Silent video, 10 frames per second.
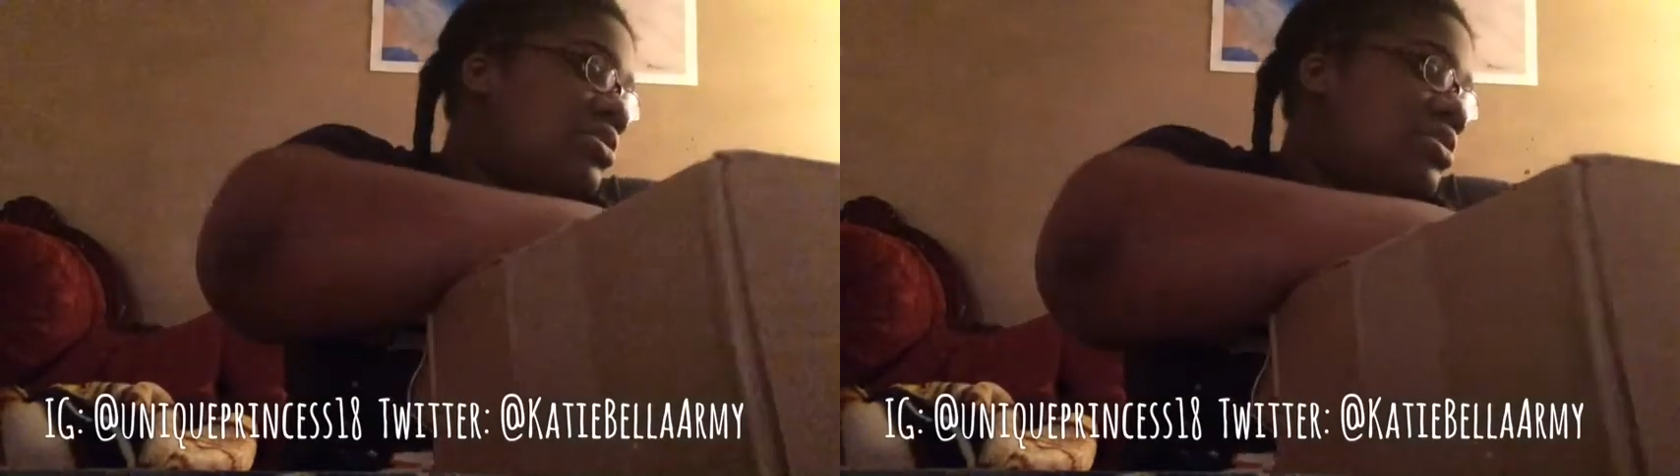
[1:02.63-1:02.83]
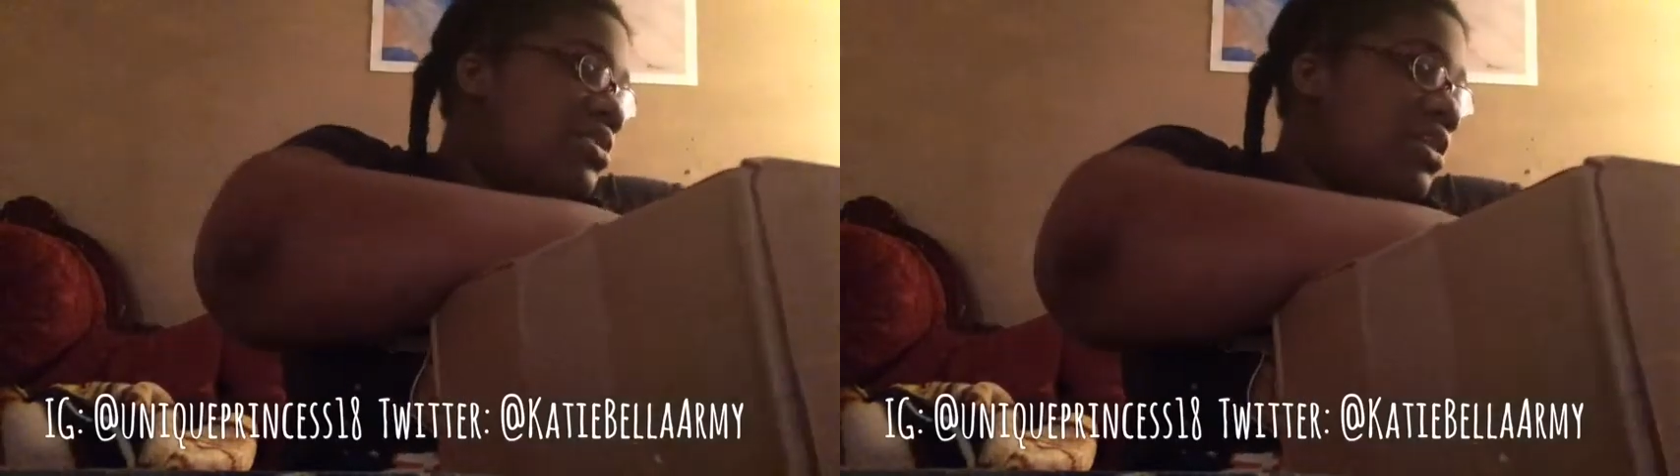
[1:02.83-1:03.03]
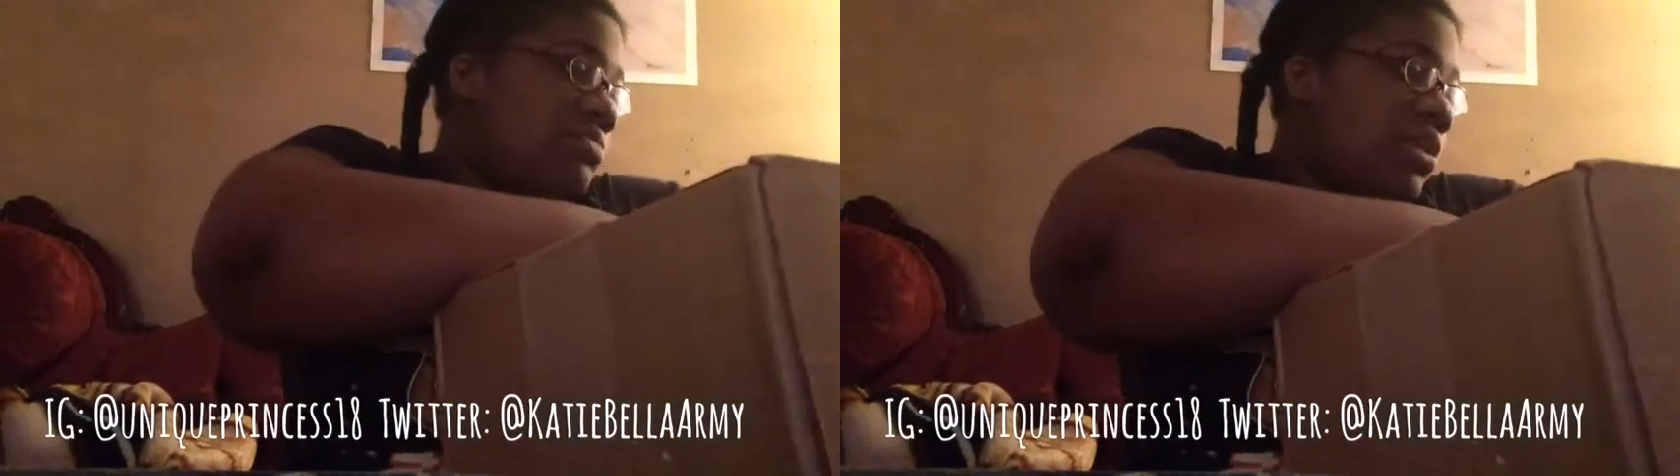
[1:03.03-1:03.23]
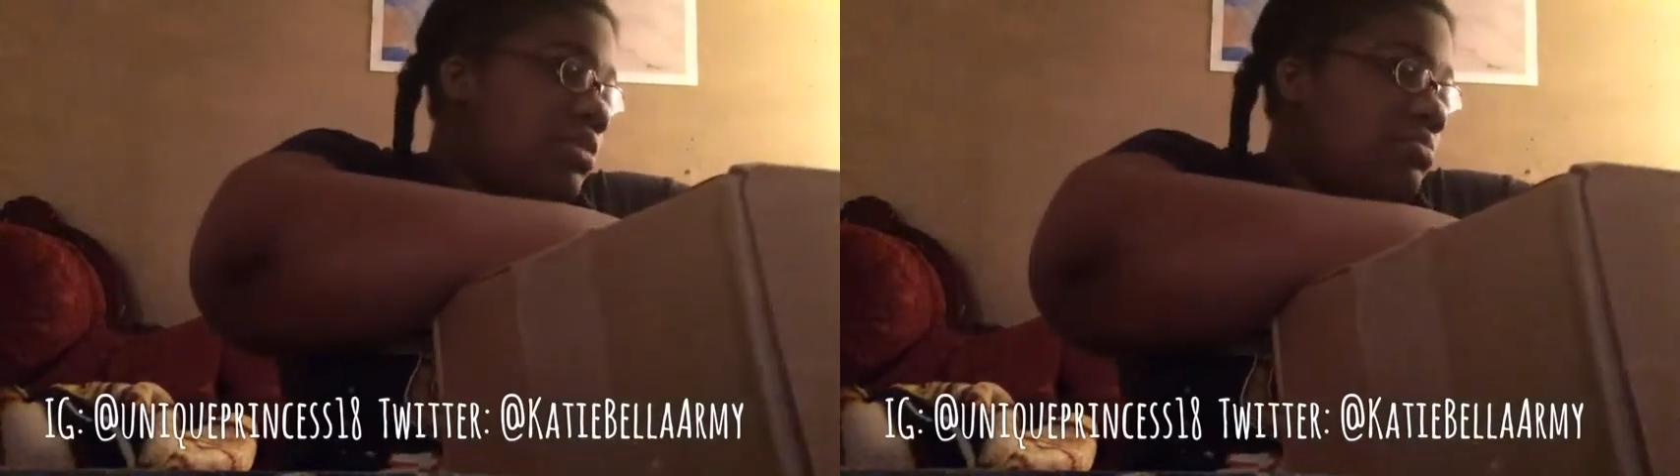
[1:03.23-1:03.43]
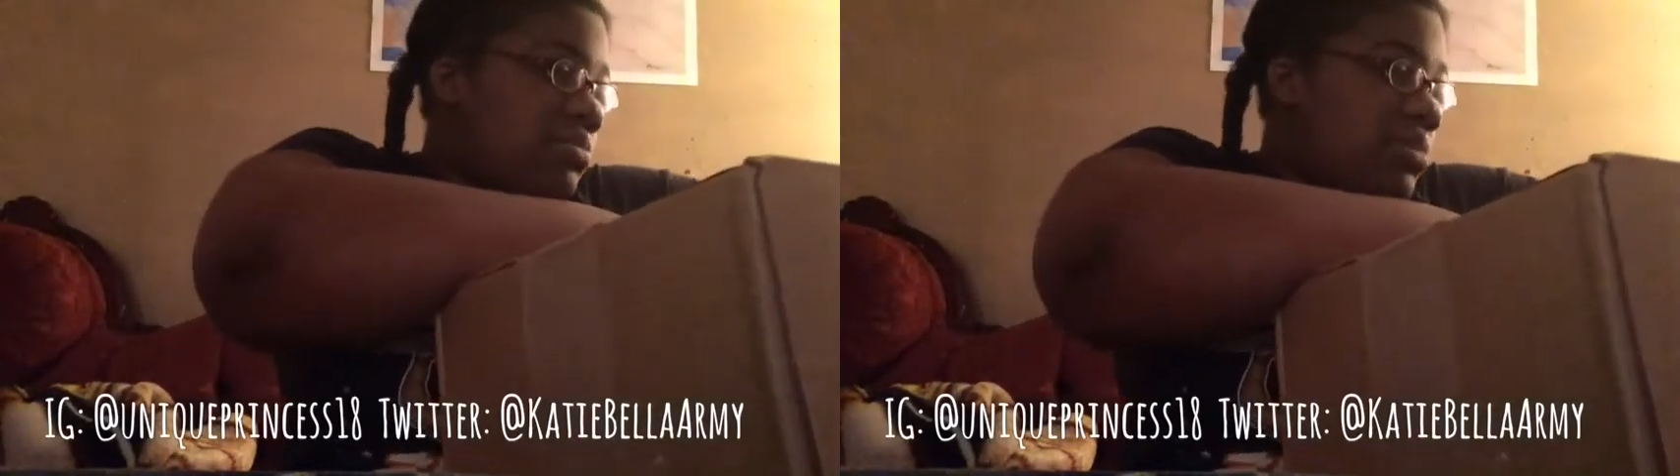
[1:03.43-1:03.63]
and that
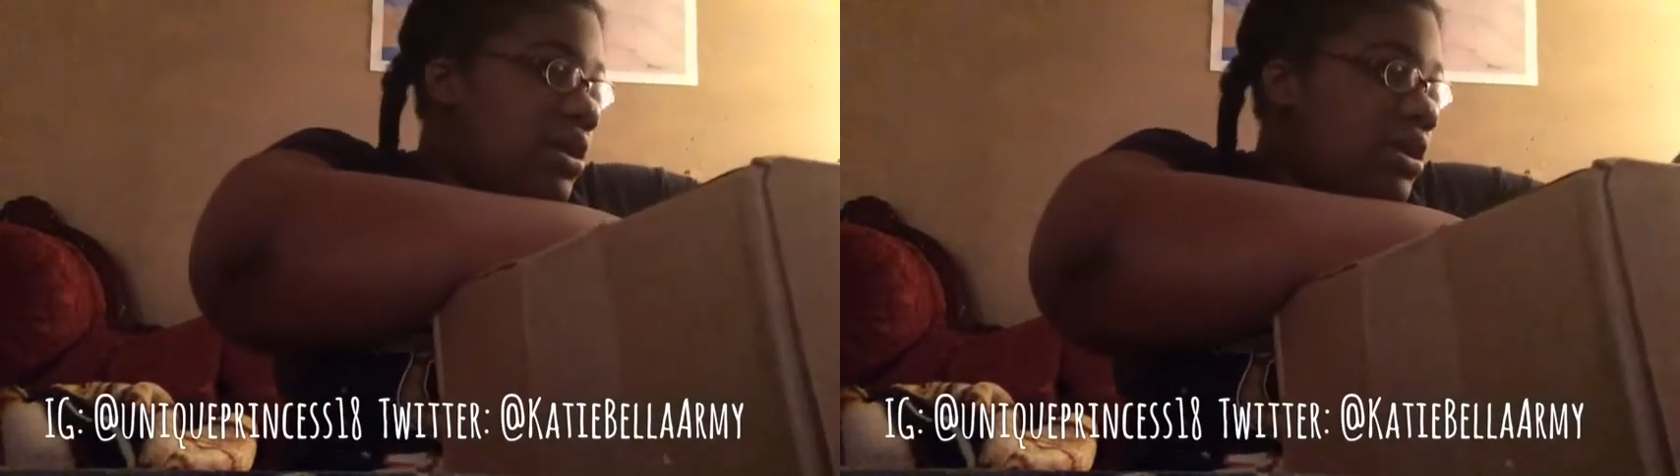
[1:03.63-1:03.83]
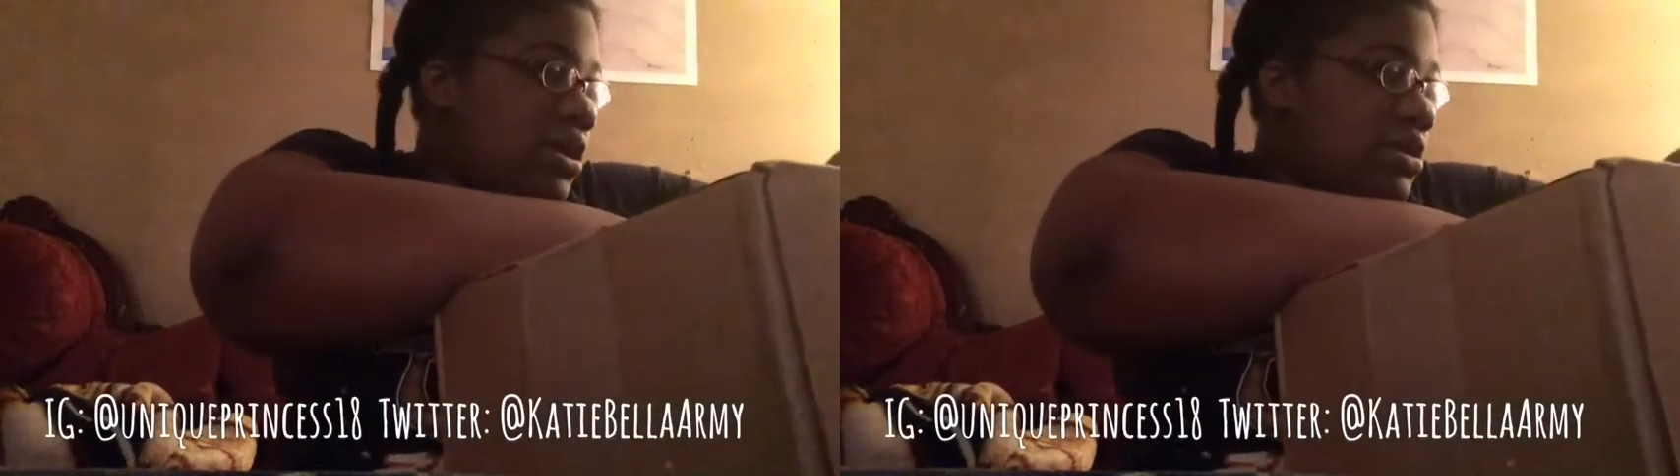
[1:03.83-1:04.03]
might have been a bad